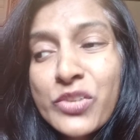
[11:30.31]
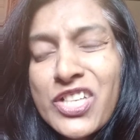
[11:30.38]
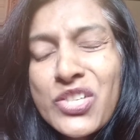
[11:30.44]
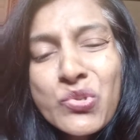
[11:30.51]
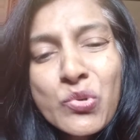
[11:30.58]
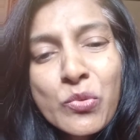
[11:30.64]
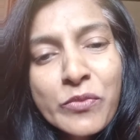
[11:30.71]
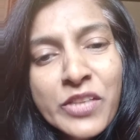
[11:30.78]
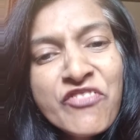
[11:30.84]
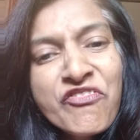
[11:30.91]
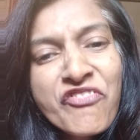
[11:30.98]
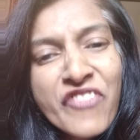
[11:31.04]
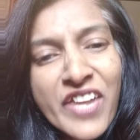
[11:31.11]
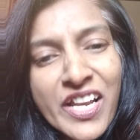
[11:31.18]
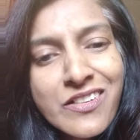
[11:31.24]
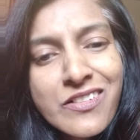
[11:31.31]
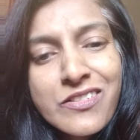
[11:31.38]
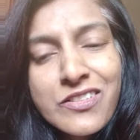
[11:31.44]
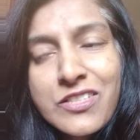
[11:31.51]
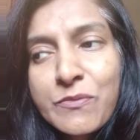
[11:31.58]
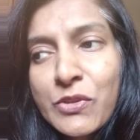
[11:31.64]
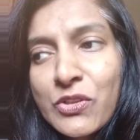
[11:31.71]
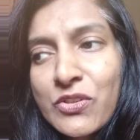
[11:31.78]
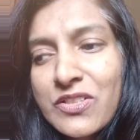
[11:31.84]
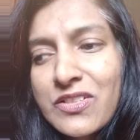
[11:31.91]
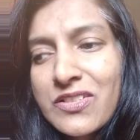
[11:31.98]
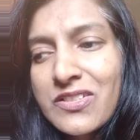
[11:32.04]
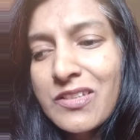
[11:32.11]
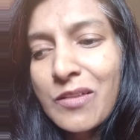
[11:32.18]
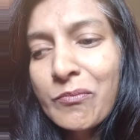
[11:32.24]
There are so many factors, because
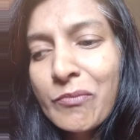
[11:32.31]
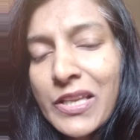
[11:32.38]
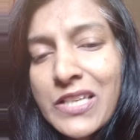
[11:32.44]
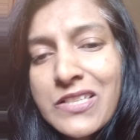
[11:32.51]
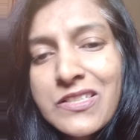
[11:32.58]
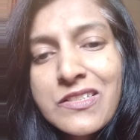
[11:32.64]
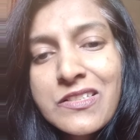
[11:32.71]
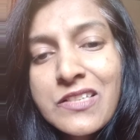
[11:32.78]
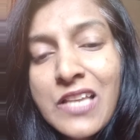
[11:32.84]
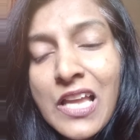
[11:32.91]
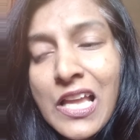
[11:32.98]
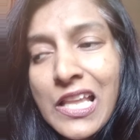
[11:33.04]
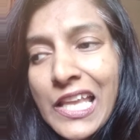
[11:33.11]
in some places,